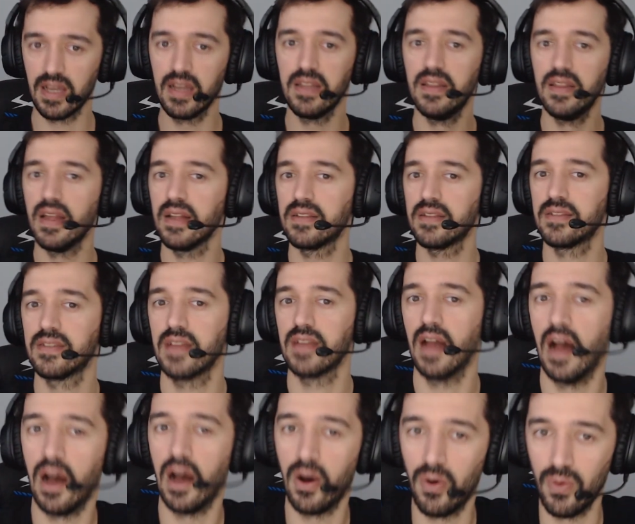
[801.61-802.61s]
That's
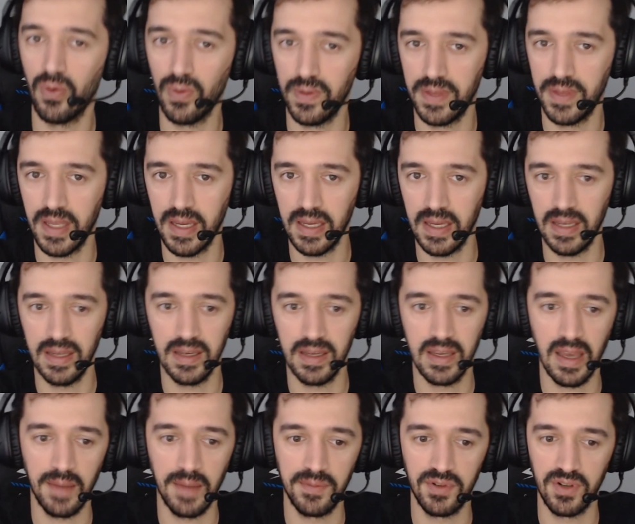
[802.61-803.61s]
how they
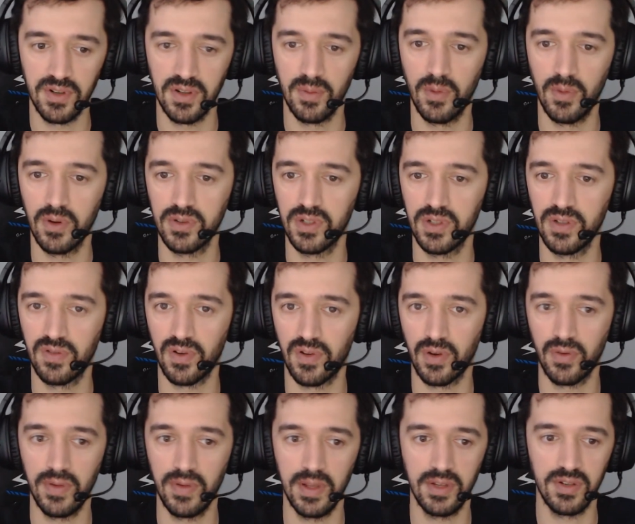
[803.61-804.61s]
capture the motions for
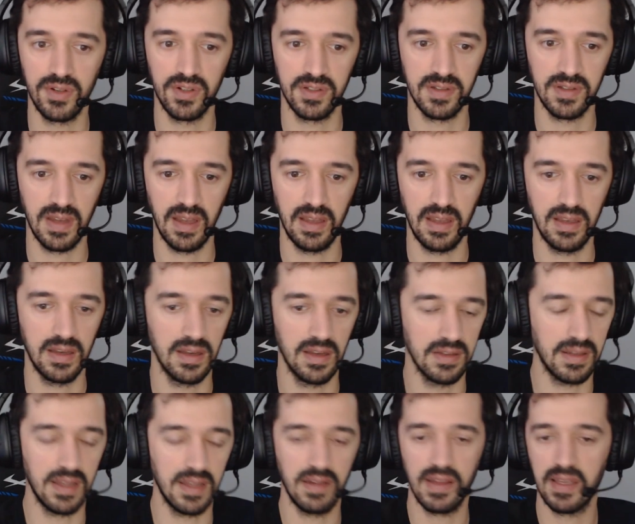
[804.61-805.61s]
creatures like
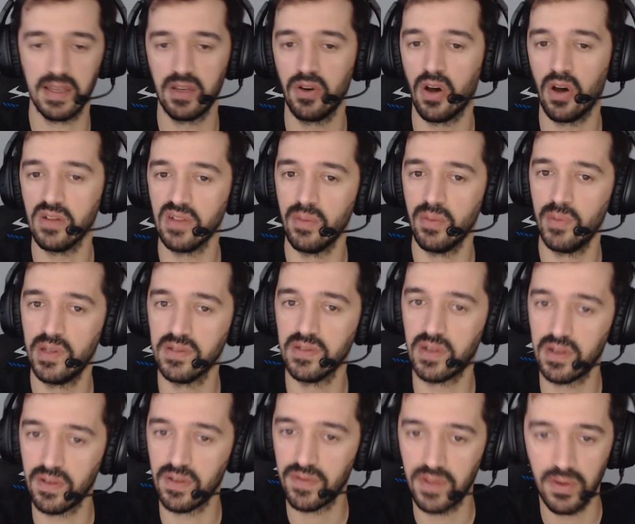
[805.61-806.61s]
Gollum in
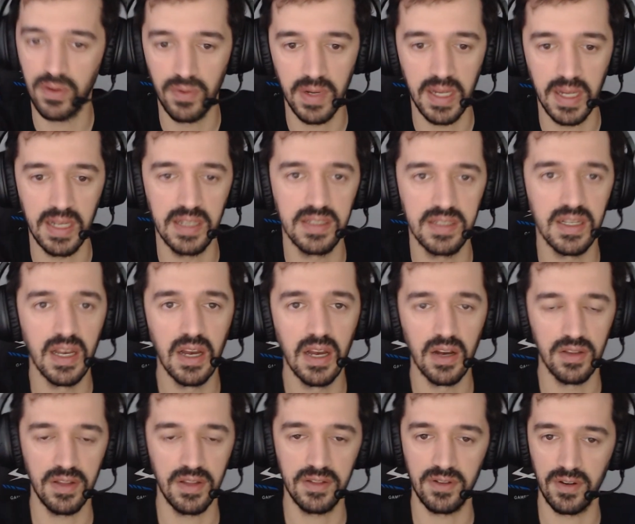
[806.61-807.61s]
Lord of the Rings,
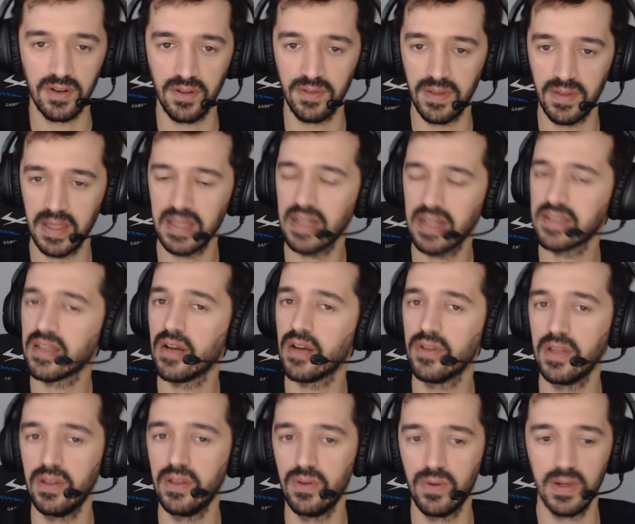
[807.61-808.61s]
that sort of thing. That's how
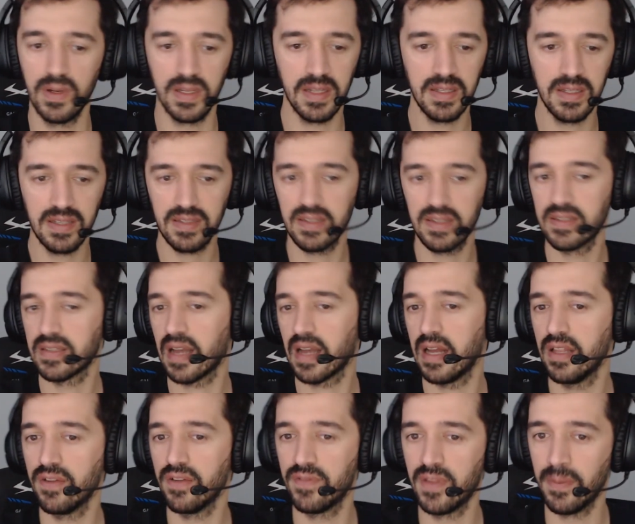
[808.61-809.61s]
they do it, and this is
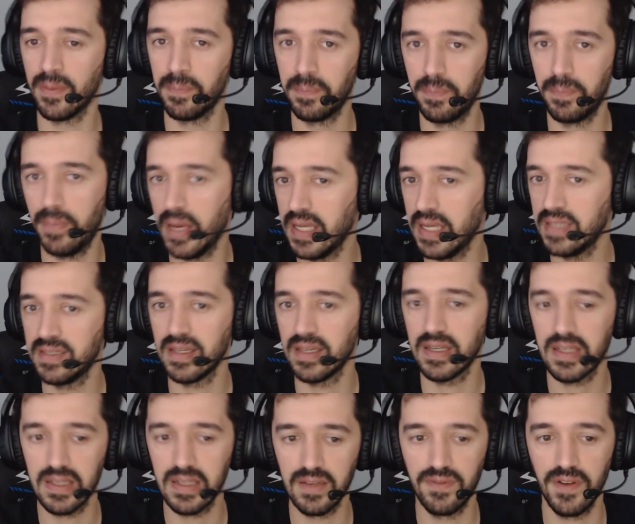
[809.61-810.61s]
kind of the basic
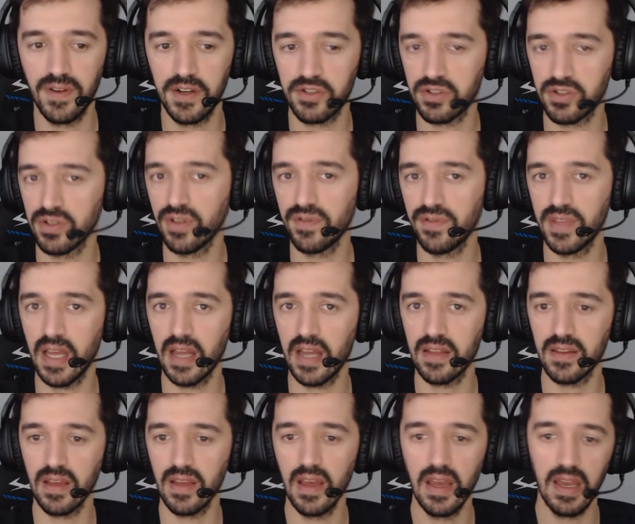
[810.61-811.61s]
version of
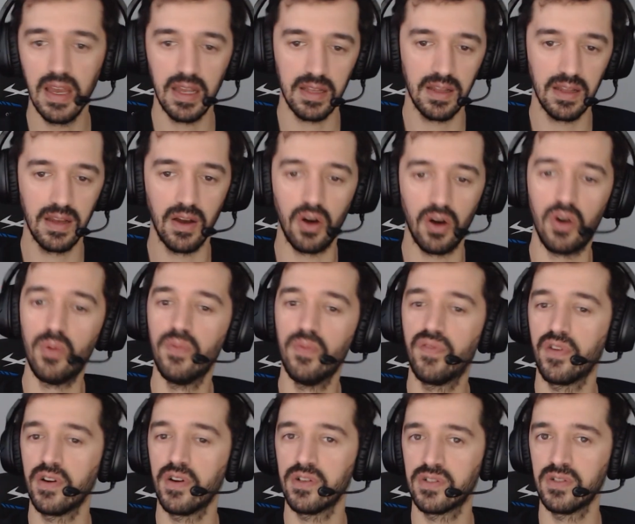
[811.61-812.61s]
that in a home
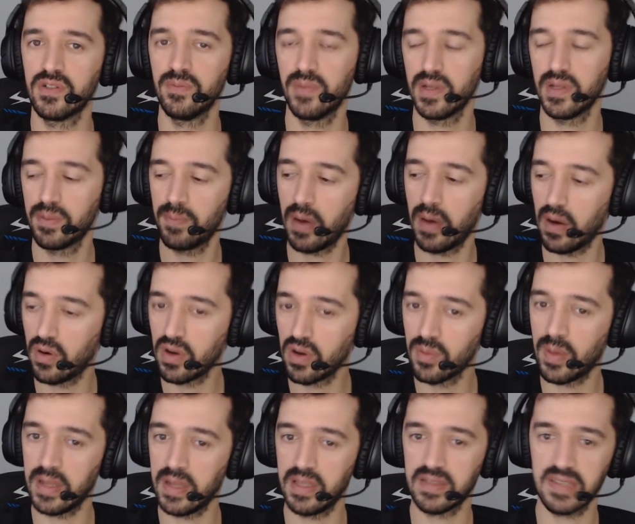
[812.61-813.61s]
version, but powered
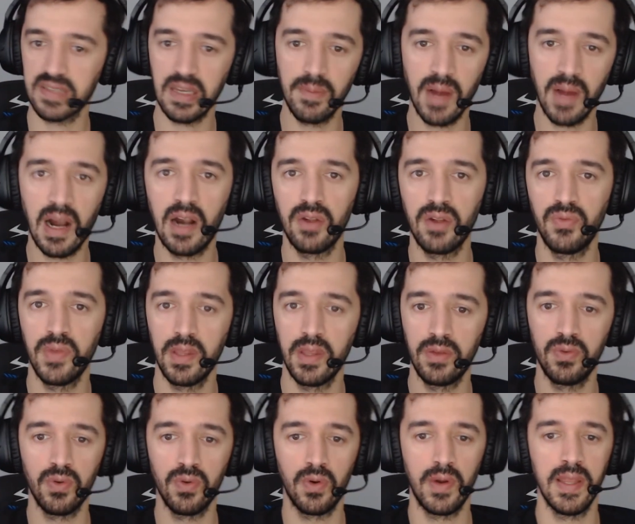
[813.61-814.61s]
by the same hardware
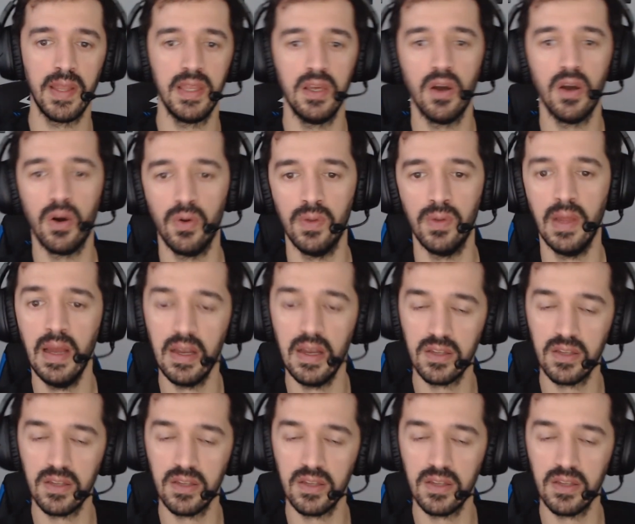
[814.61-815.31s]
that you already own.